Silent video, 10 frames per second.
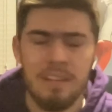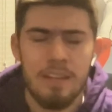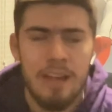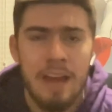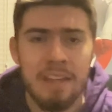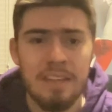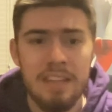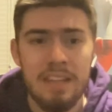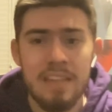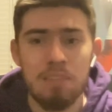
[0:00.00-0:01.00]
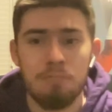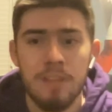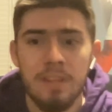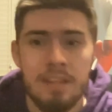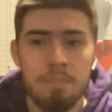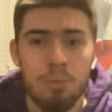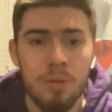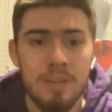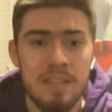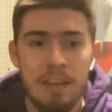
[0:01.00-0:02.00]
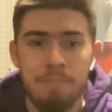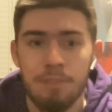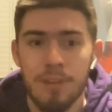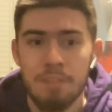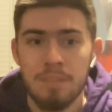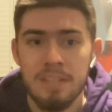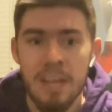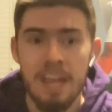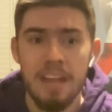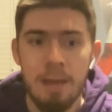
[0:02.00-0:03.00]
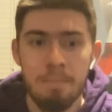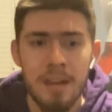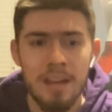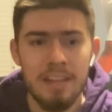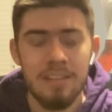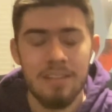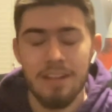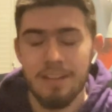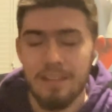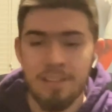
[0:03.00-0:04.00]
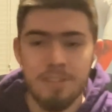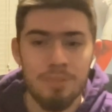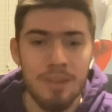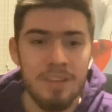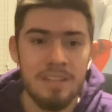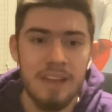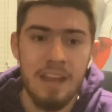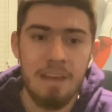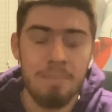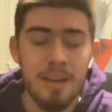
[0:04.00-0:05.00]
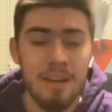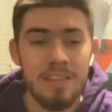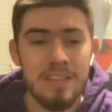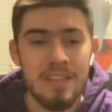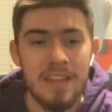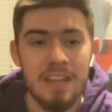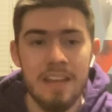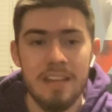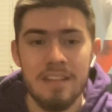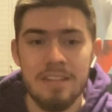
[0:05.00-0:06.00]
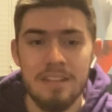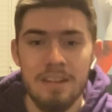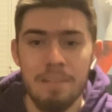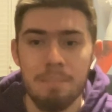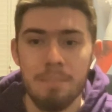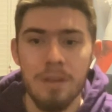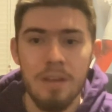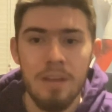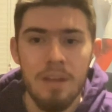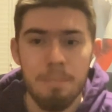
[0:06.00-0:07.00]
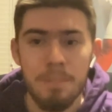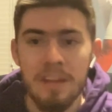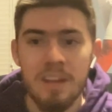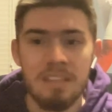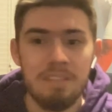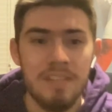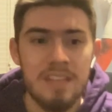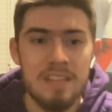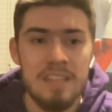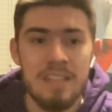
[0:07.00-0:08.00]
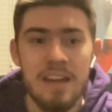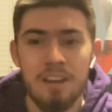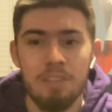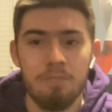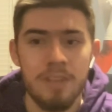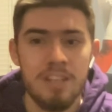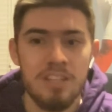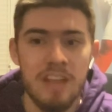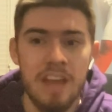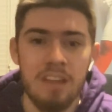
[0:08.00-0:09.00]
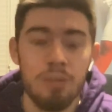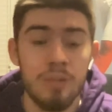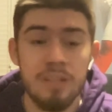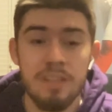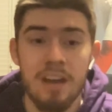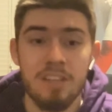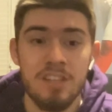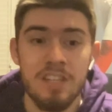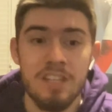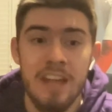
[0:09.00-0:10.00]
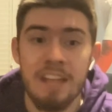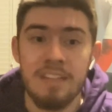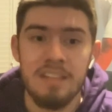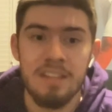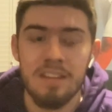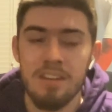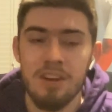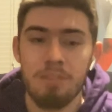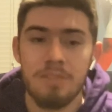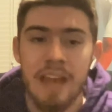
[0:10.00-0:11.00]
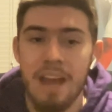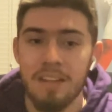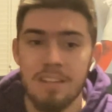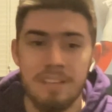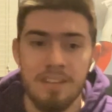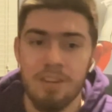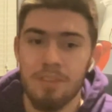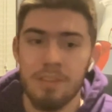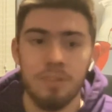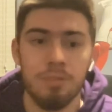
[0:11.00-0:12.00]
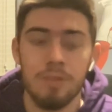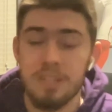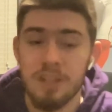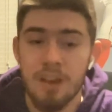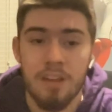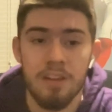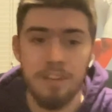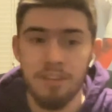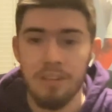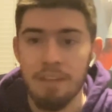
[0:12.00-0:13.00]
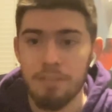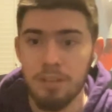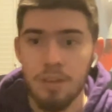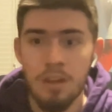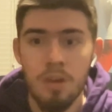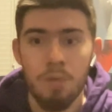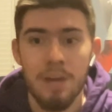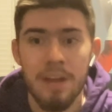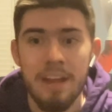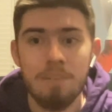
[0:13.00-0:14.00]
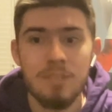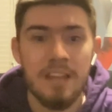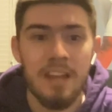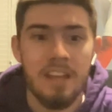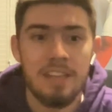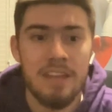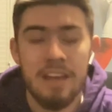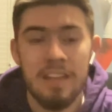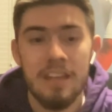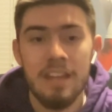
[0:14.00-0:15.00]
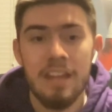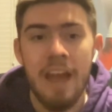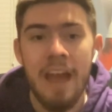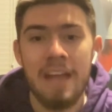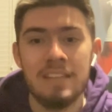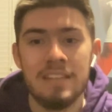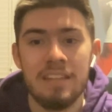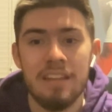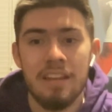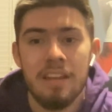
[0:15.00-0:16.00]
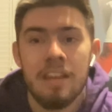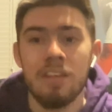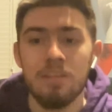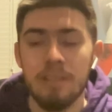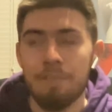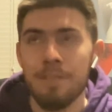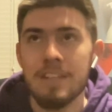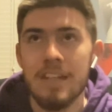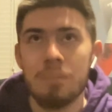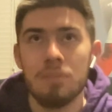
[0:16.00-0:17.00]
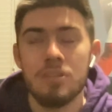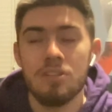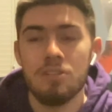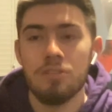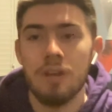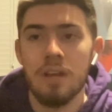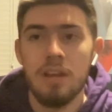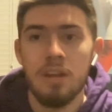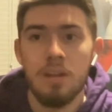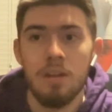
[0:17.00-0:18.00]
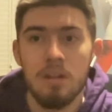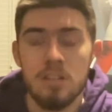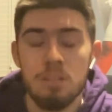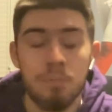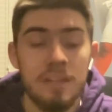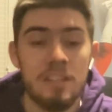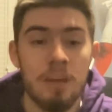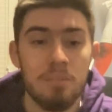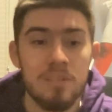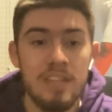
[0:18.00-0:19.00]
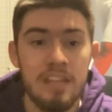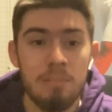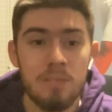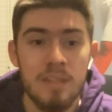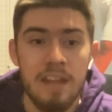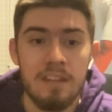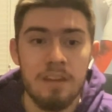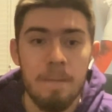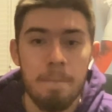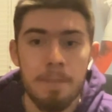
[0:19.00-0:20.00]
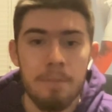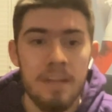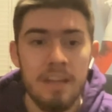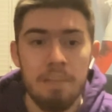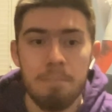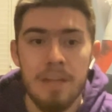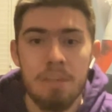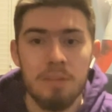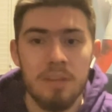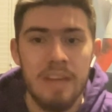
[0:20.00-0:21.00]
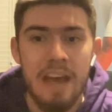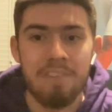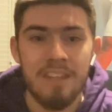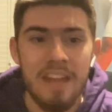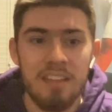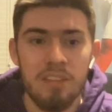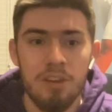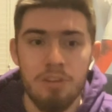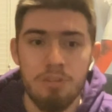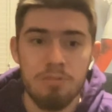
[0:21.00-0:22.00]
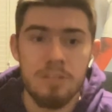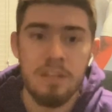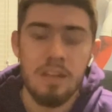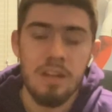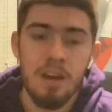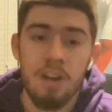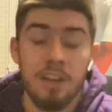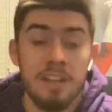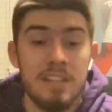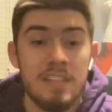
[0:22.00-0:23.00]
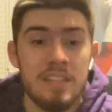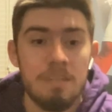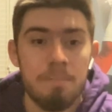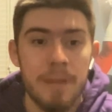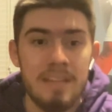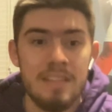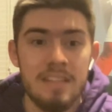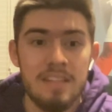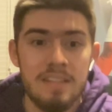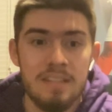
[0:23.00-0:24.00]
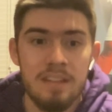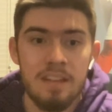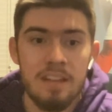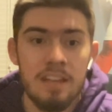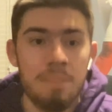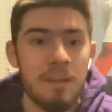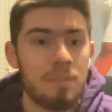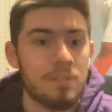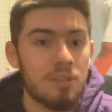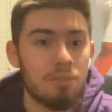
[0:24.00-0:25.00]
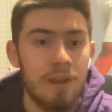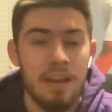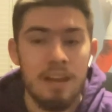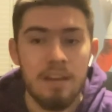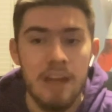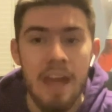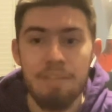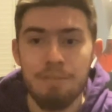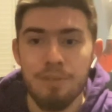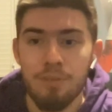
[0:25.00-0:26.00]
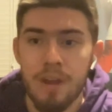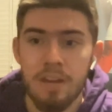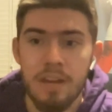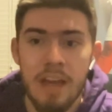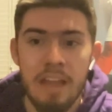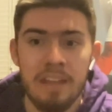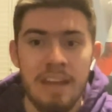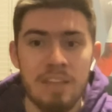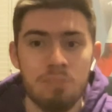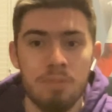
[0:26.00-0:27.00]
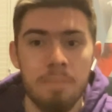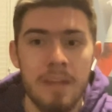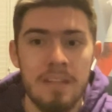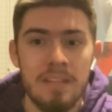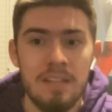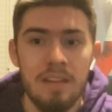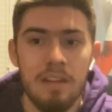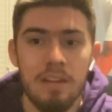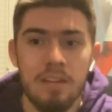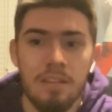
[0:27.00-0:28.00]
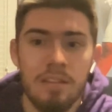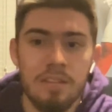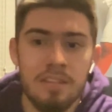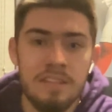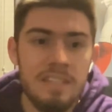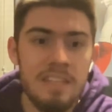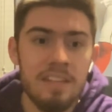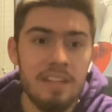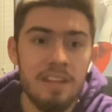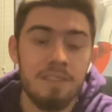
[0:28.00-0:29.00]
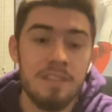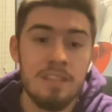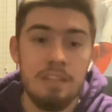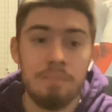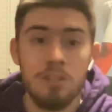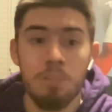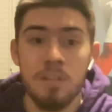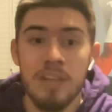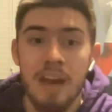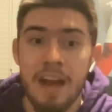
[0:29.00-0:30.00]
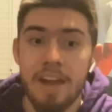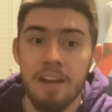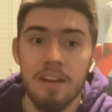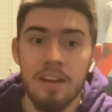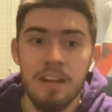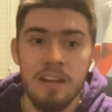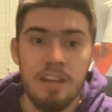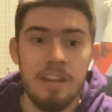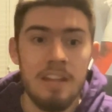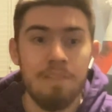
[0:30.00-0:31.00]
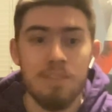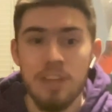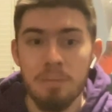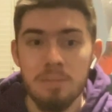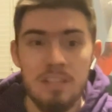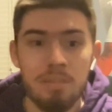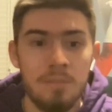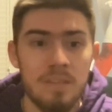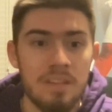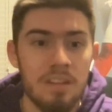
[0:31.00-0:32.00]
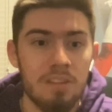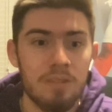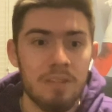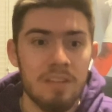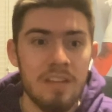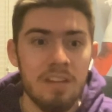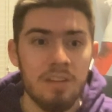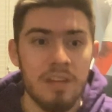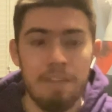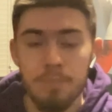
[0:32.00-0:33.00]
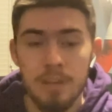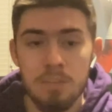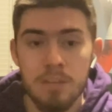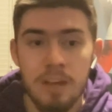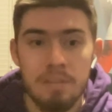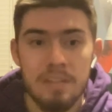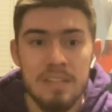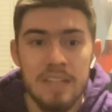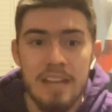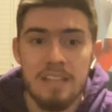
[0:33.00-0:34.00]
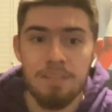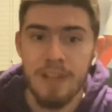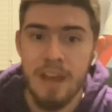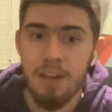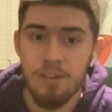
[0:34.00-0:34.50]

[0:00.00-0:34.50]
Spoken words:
I think that's a really important step for him to take. Here's what I'll say. I'm not going to say that because of this, he's not going to reach a Luka Doncic-esque, talent. Luka's on another level. What I am saying is that if he's able to split double teams and be able to navigate those on a consistent basis, he becomes a threat everywhere. And that's what makes the ceiling of this team so much higher. If you double team him, he's going to thread the needle, and everybody's becoming decisive now.